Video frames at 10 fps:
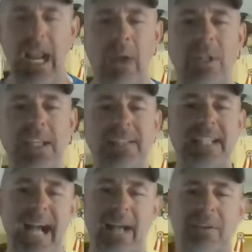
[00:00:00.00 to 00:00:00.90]
I released the
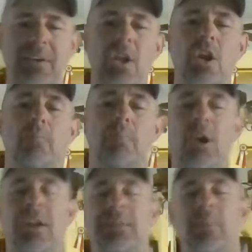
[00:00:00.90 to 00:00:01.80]
collar,
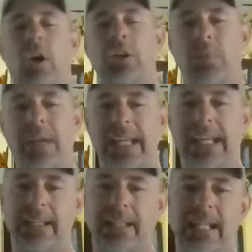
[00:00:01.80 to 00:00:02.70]
brought them all the way
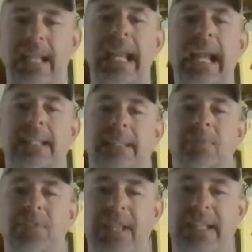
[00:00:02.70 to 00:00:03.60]
in, had them
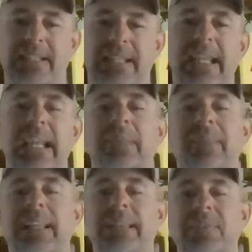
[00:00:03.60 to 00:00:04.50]
sit, and
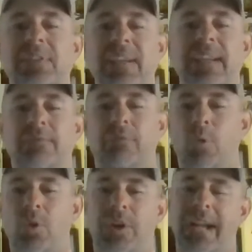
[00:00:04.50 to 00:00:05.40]
made them sit
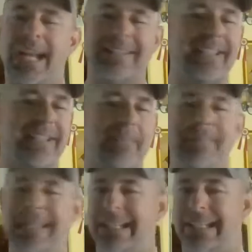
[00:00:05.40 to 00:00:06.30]
for at least a
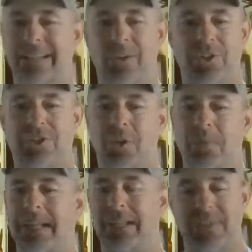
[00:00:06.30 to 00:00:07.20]
minute or so,
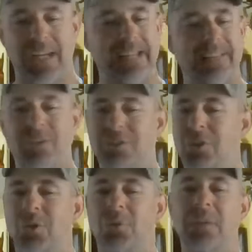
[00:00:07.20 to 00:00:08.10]
because
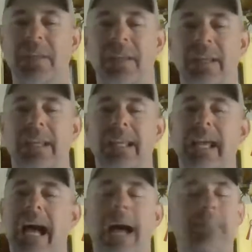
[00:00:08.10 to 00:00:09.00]

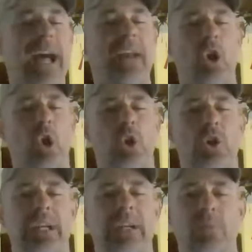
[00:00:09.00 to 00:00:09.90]
I'm not in a
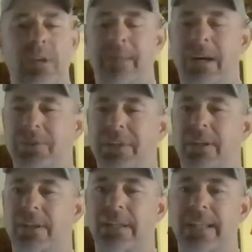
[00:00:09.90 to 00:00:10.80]
hurry when I'm out
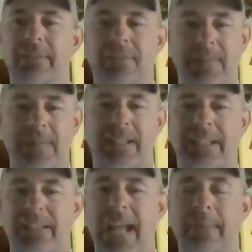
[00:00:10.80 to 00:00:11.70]
there if something
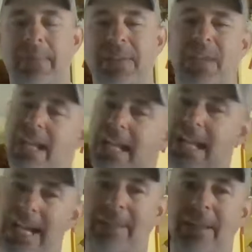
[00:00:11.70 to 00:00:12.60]
like this happens,
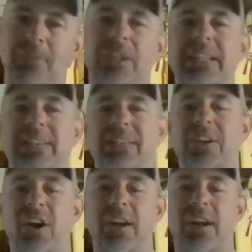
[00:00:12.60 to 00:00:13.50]
and then release the
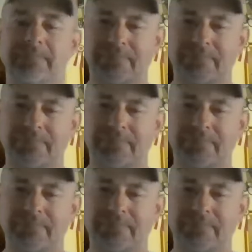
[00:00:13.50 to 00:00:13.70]
dog